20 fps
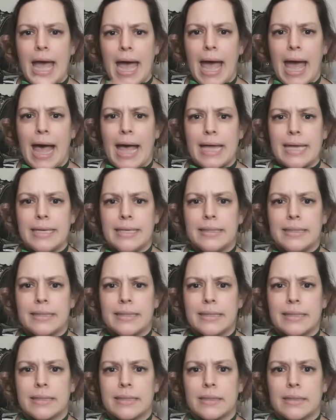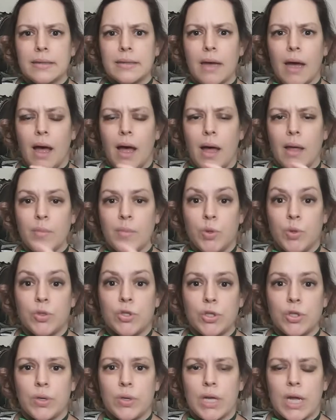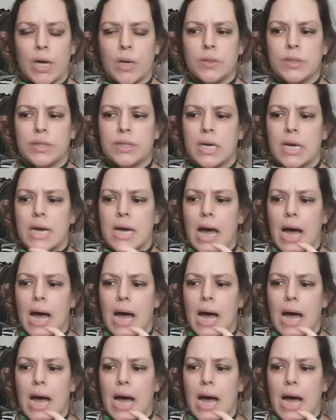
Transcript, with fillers: as uh, Moose Studios.